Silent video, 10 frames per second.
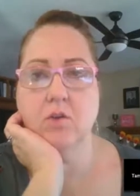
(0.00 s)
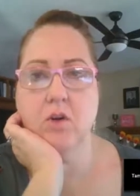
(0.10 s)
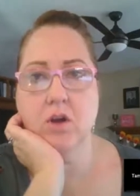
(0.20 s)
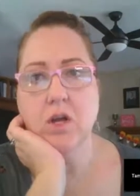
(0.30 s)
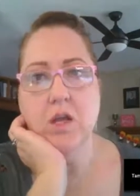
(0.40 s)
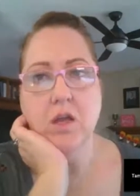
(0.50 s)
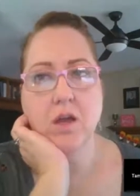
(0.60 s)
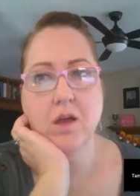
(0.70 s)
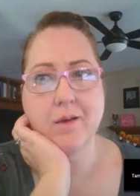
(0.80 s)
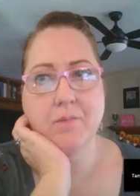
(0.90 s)
for
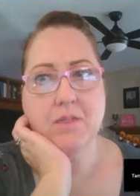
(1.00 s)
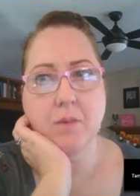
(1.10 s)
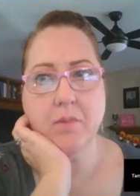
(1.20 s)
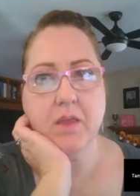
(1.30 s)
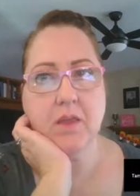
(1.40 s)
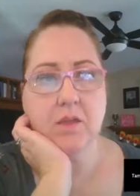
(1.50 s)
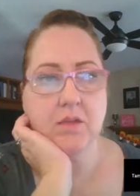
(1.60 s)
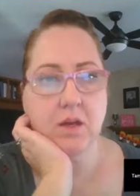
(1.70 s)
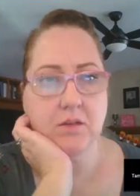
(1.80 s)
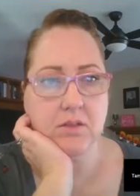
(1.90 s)
something that
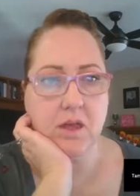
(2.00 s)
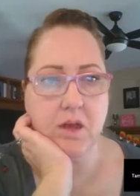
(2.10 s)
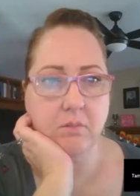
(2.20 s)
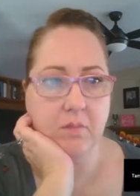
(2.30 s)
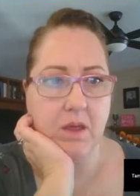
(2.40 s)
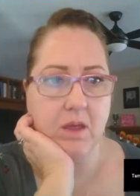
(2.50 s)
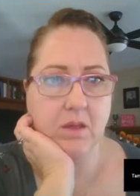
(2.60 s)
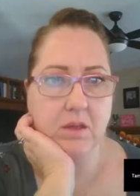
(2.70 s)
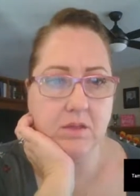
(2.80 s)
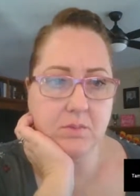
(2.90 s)
tells them that
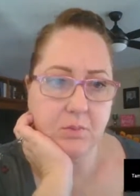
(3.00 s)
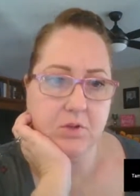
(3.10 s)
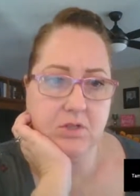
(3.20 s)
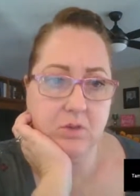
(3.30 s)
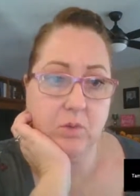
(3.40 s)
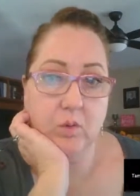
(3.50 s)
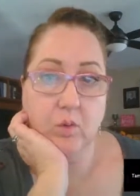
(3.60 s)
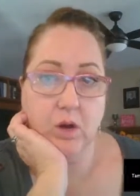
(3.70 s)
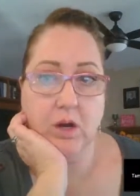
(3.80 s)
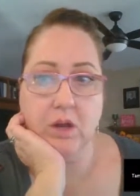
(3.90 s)
this person will
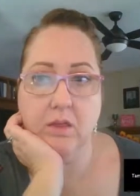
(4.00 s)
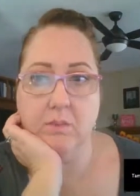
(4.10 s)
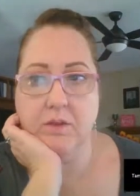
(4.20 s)
work in the